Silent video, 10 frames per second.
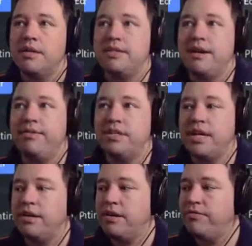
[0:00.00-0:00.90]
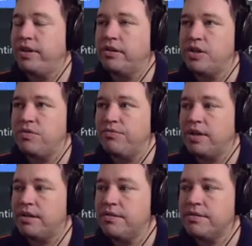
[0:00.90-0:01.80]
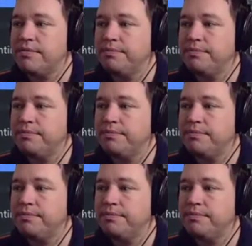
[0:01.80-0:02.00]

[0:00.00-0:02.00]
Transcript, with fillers: dev container configuration files.